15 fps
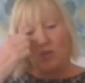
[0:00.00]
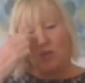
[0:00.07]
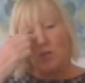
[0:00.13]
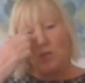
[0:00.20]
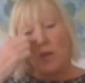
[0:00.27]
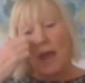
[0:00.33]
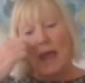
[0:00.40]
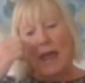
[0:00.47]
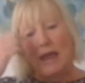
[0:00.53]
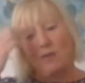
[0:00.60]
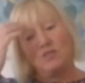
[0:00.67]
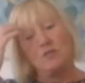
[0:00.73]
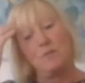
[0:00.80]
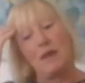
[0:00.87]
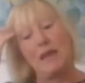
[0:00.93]
you how
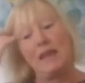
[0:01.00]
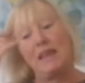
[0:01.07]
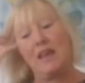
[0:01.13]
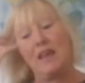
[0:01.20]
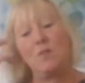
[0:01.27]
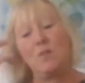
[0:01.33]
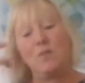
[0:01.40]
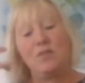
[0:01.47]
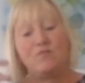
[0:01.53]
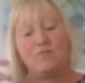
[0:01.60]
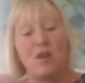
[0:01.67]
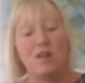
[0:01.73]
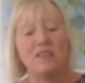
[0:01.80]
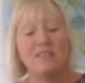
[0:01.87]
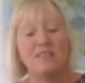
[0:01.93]
to make up the
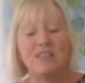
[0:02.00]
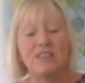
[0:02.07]
rice.